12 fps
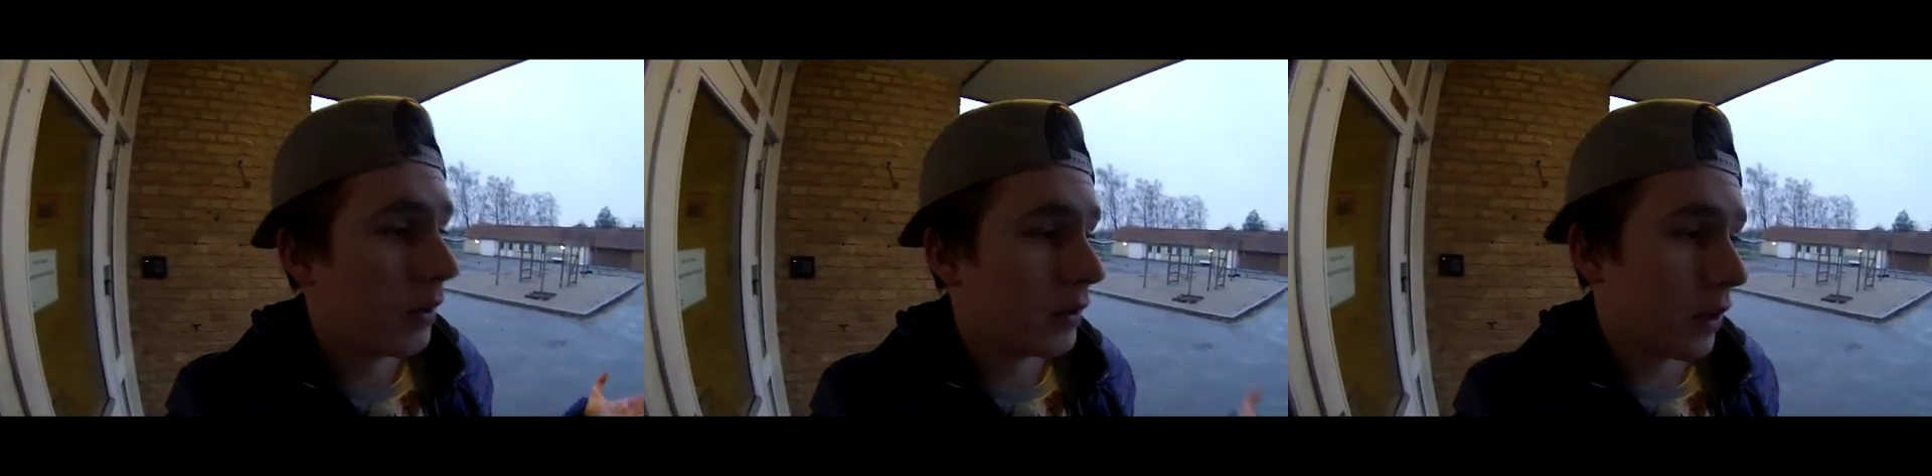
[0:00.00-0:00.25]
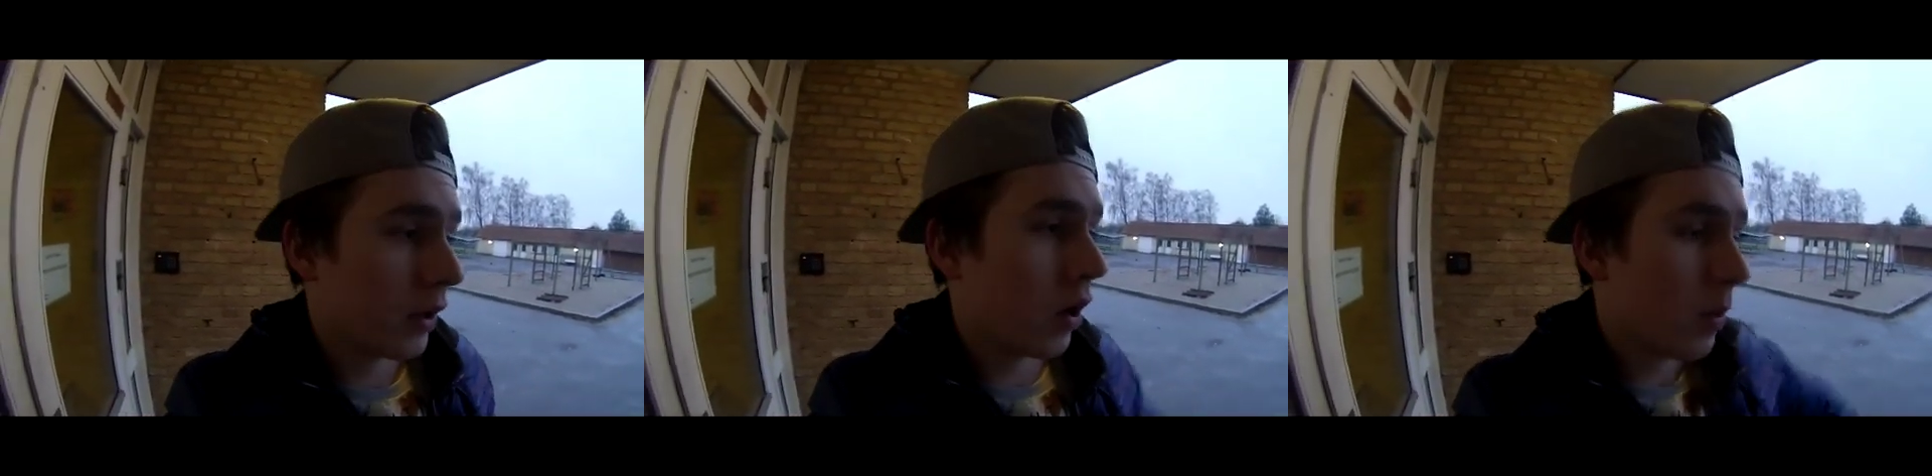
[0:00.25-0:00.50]
It's
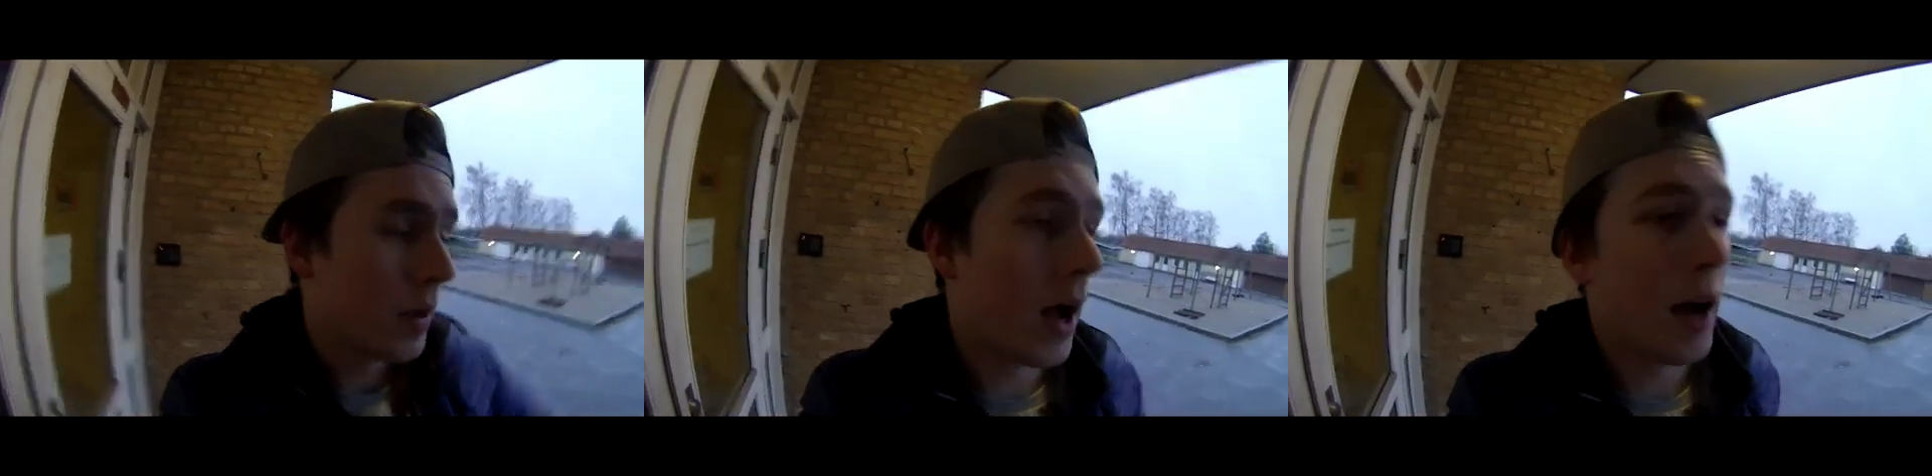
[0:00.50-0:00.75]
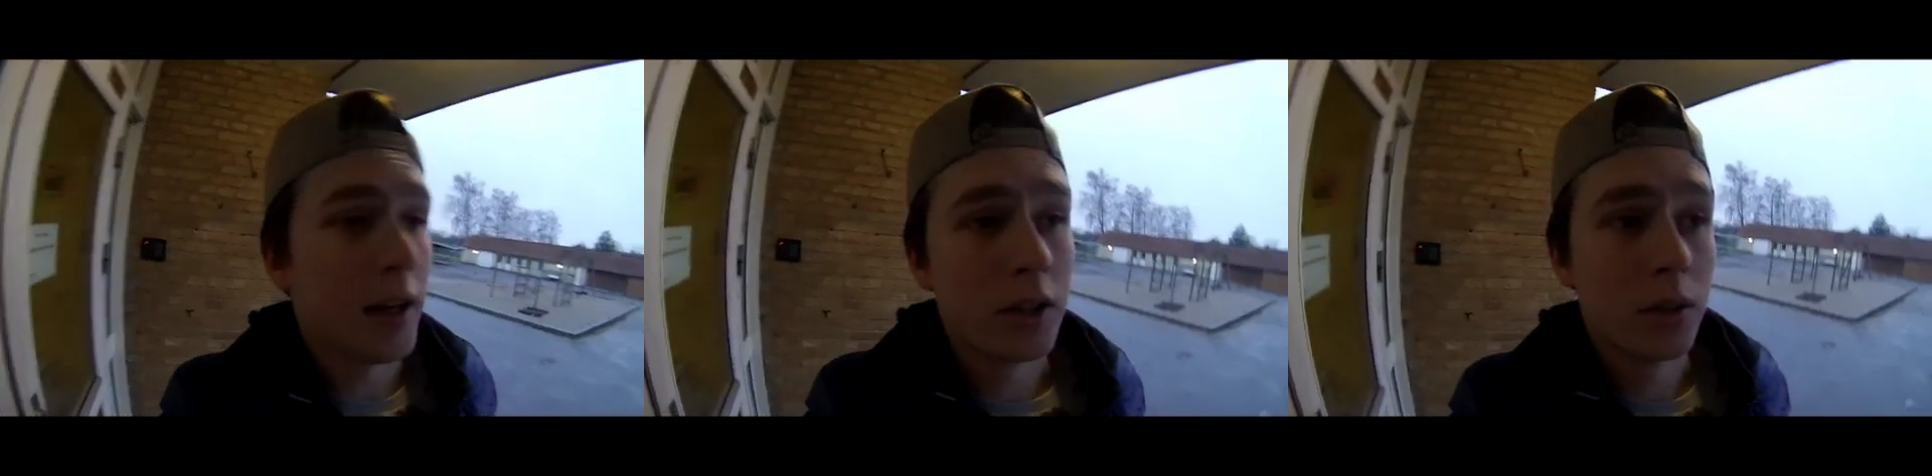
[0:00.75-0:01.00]
going to go
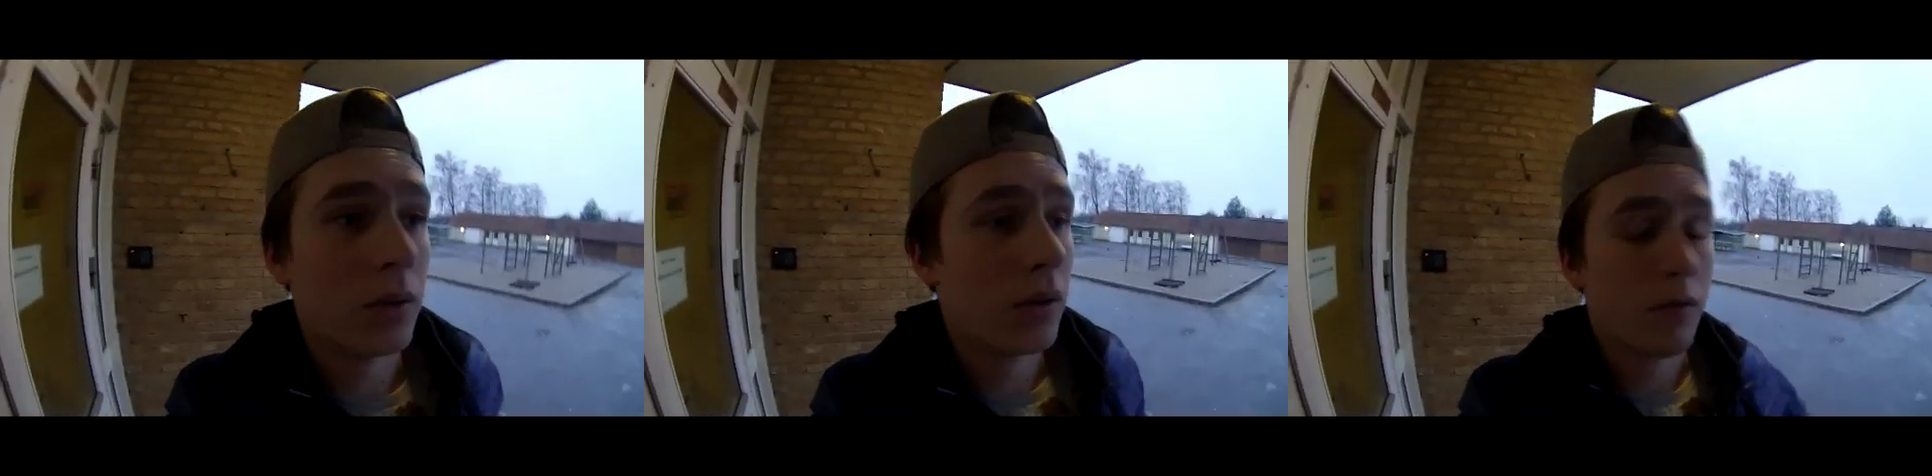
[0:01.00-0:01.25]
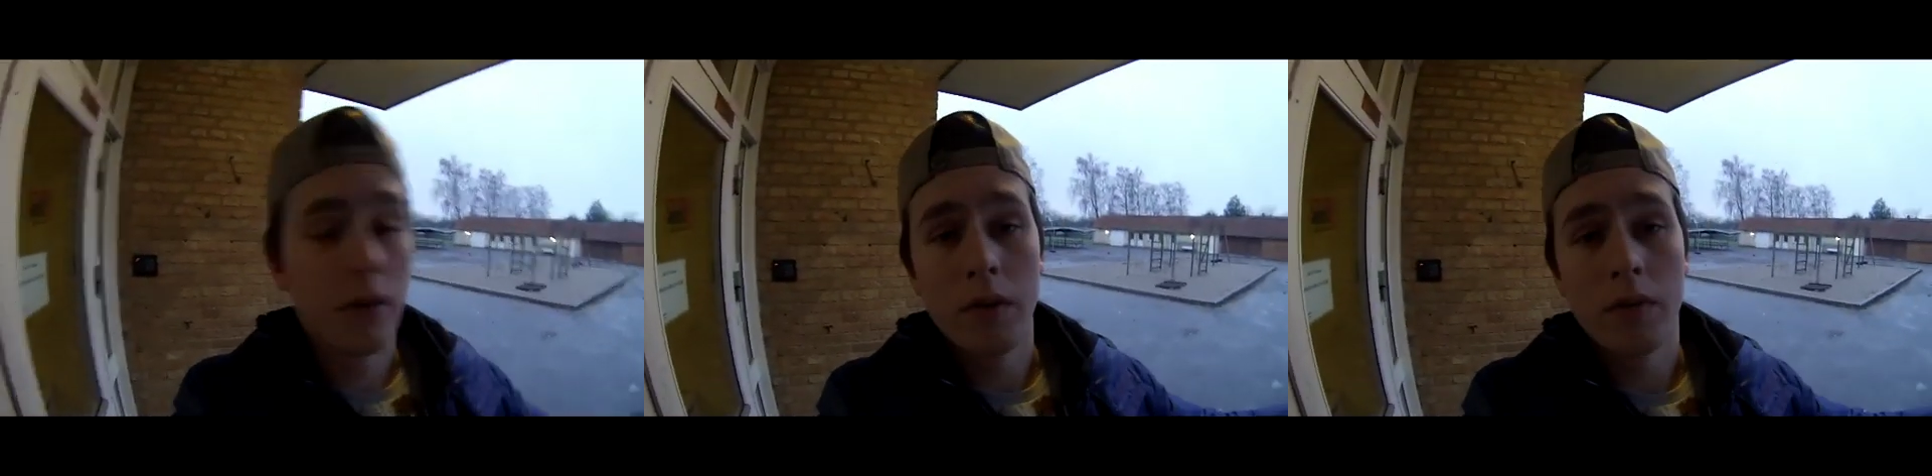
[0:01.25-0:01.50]
behind you, in
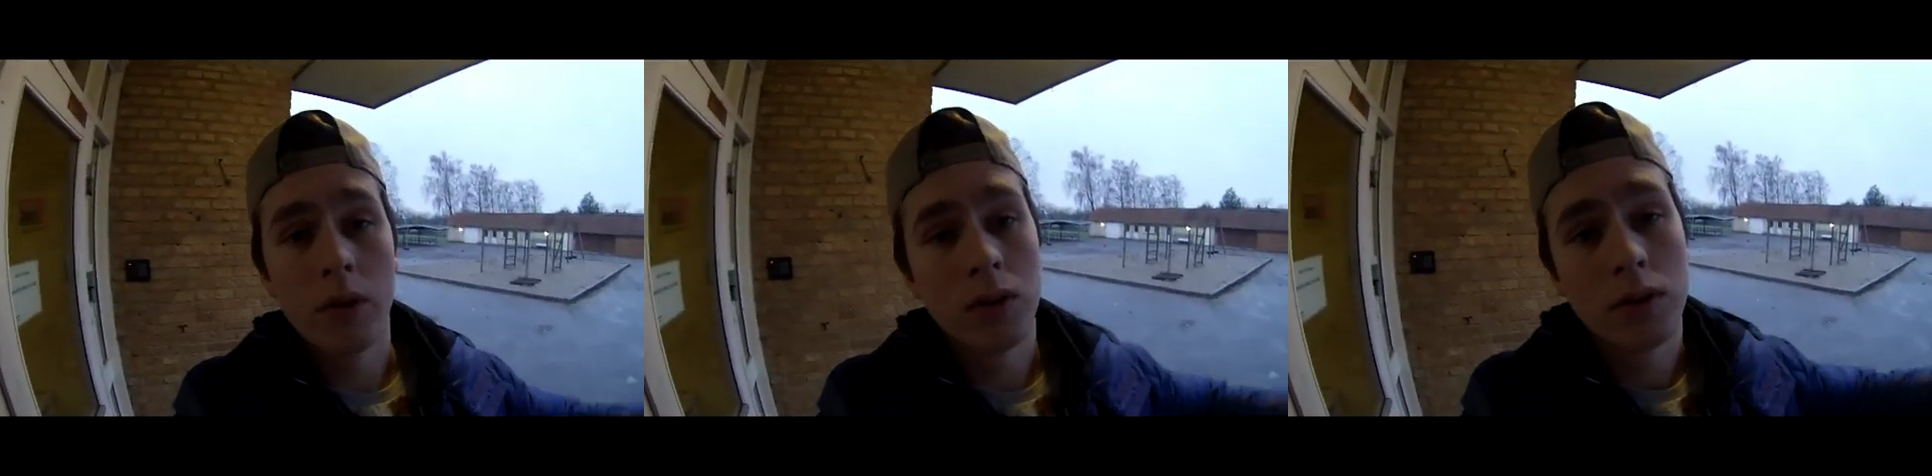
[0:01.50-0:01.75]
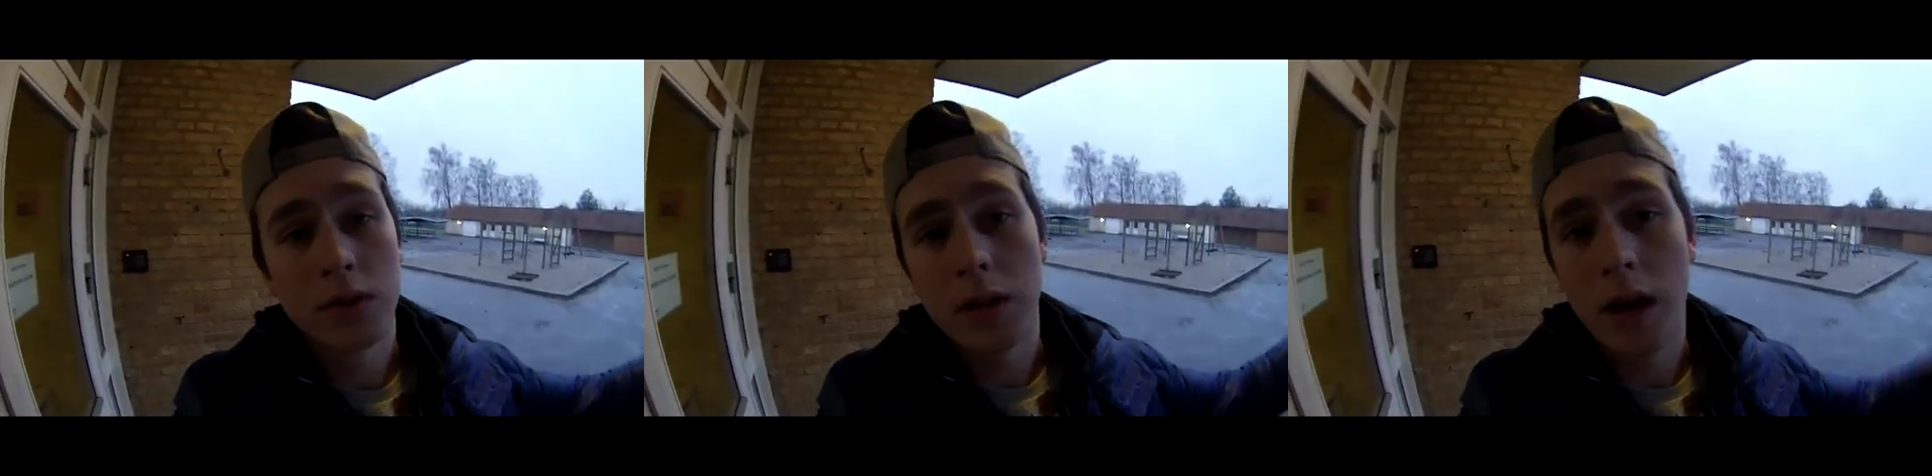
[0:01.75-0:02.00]
front of you,
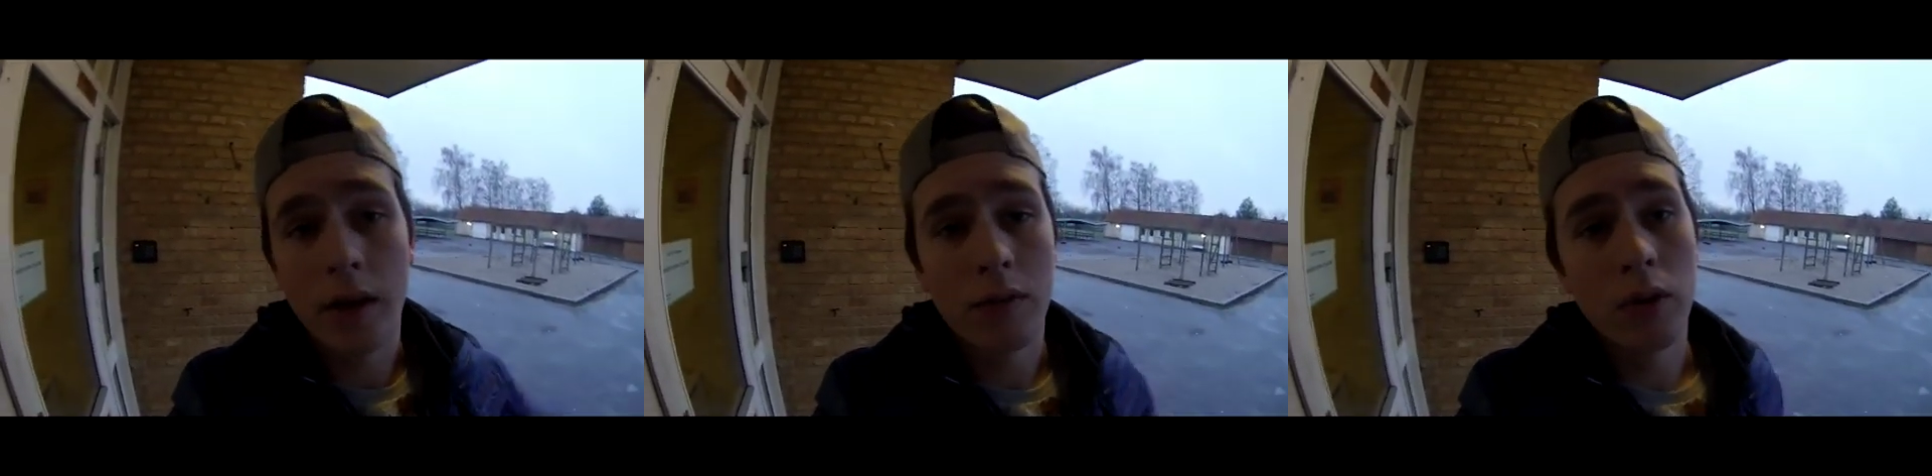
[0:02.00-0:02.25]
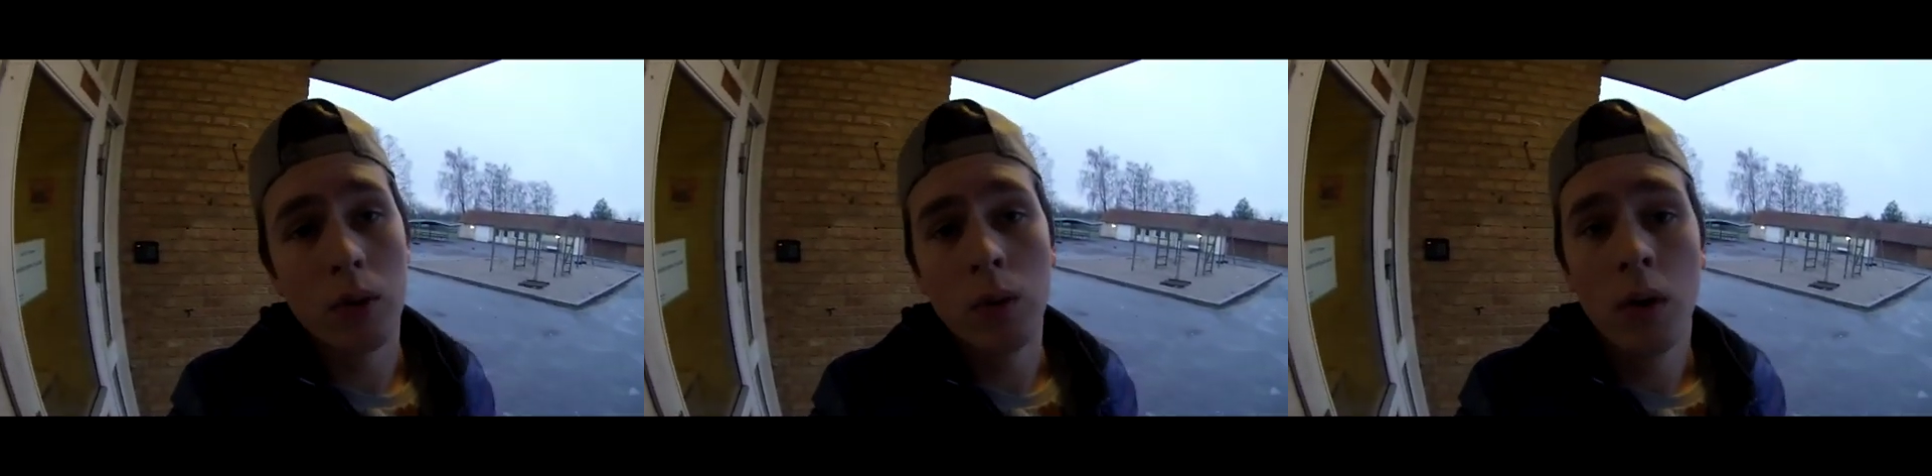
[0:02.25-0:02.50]
to the side of
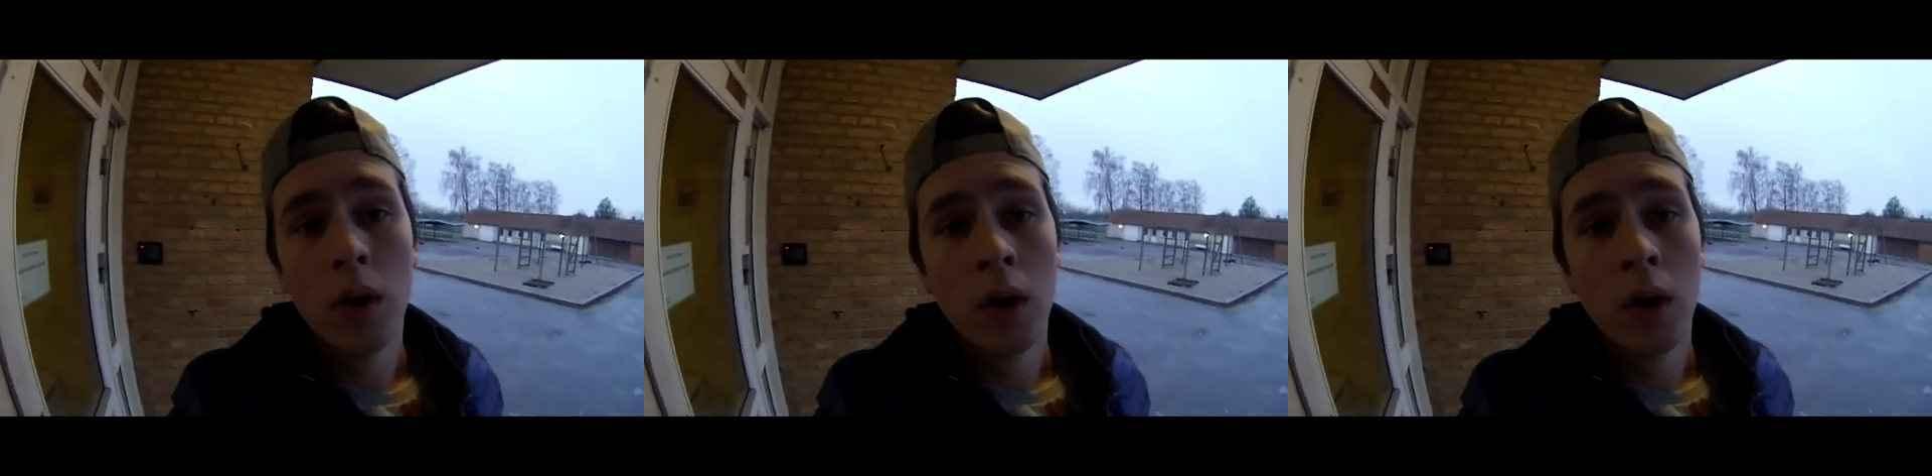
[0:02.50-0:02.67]
you.